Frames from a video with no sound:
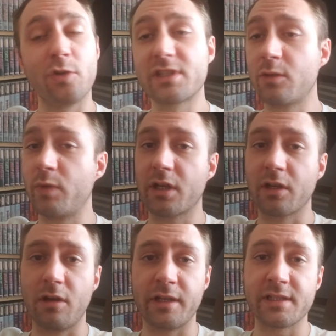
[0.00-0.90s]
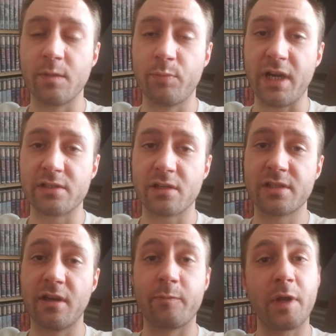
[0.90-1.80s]
I know it's an American audience that
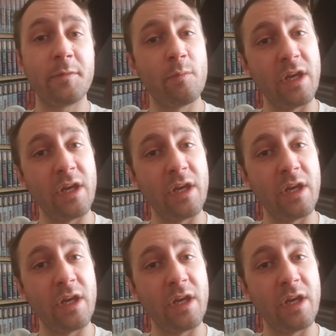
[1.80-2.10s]
buys our stuff,